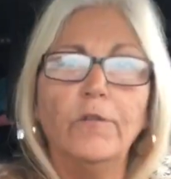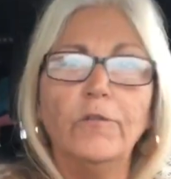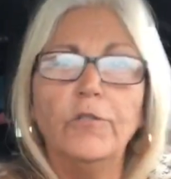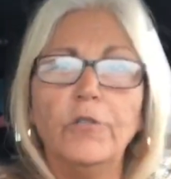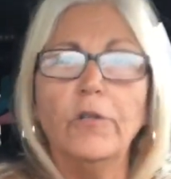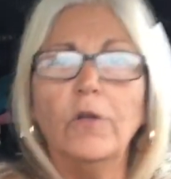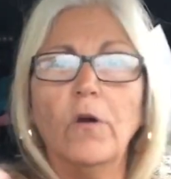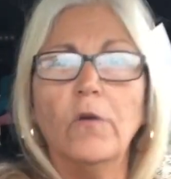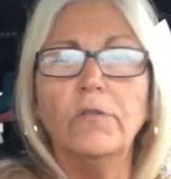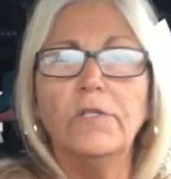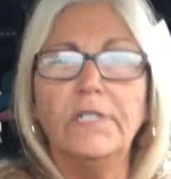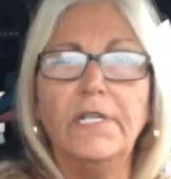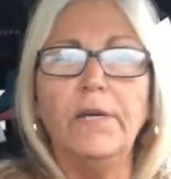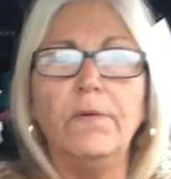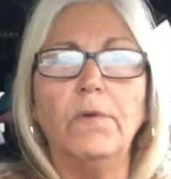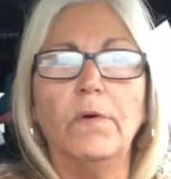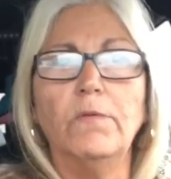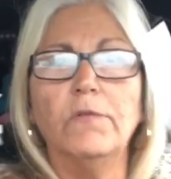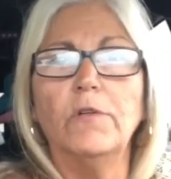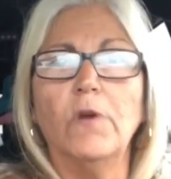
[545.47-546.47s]
to go see
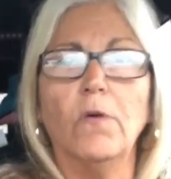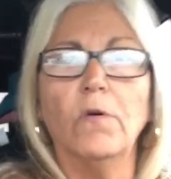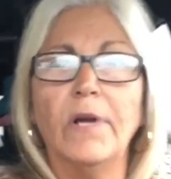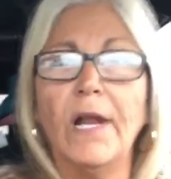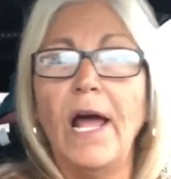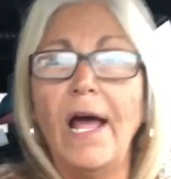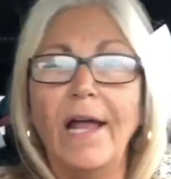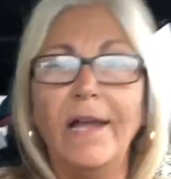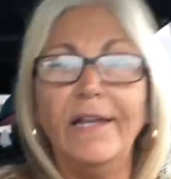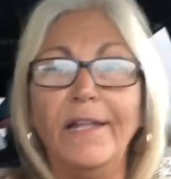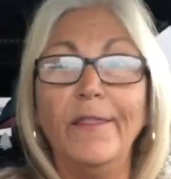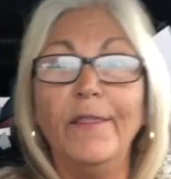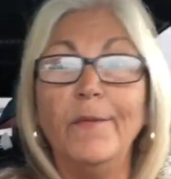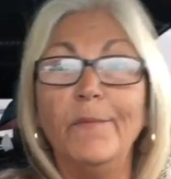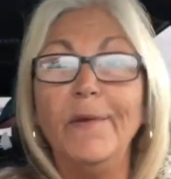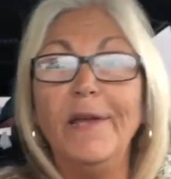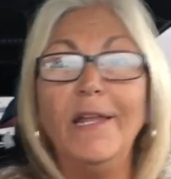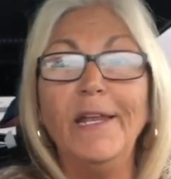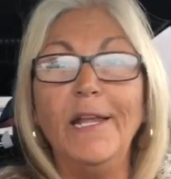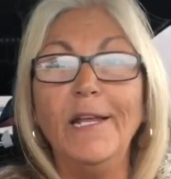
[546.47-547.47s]
what was going on in the
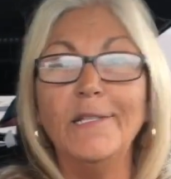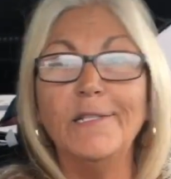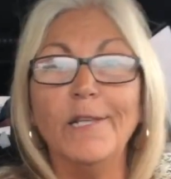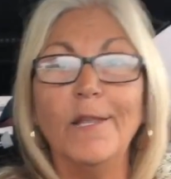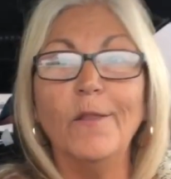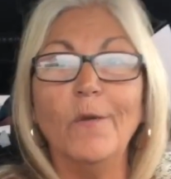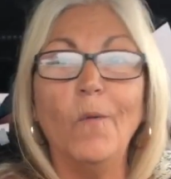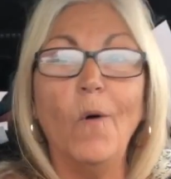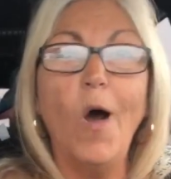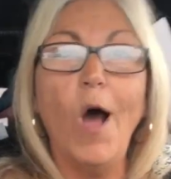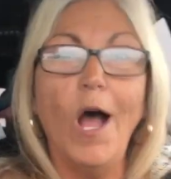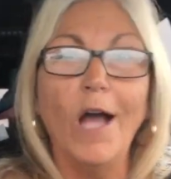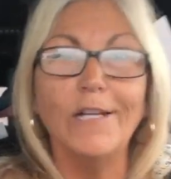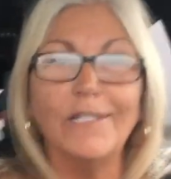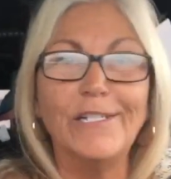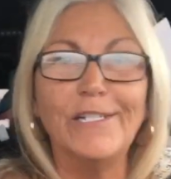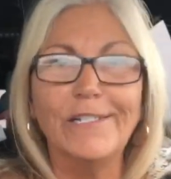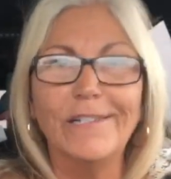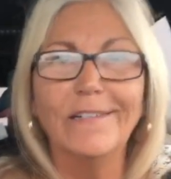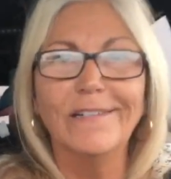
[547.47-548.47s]
meetings in the
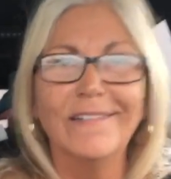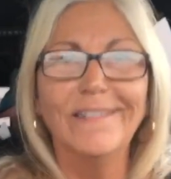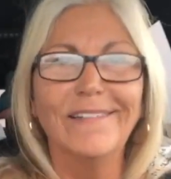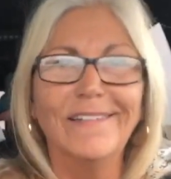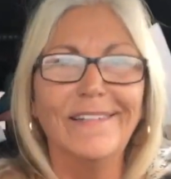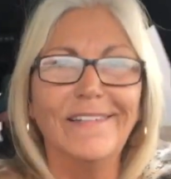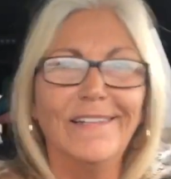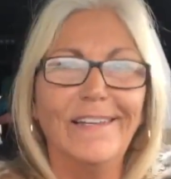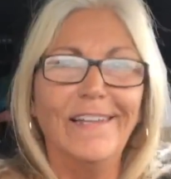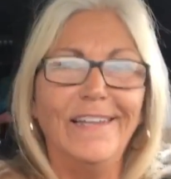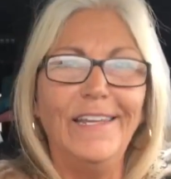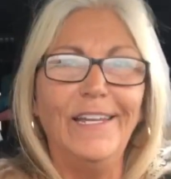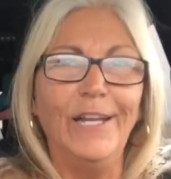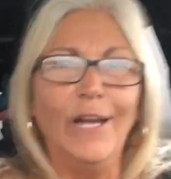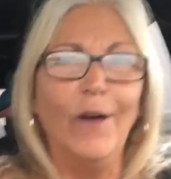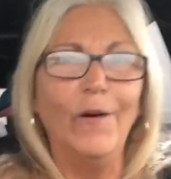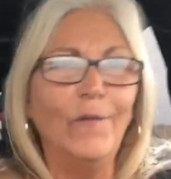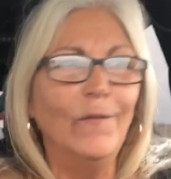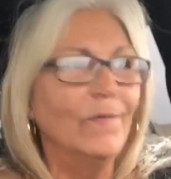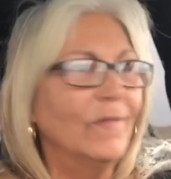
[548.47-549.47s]
wash, you
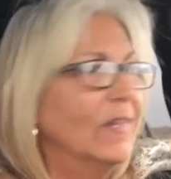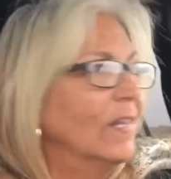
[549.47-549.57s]
know.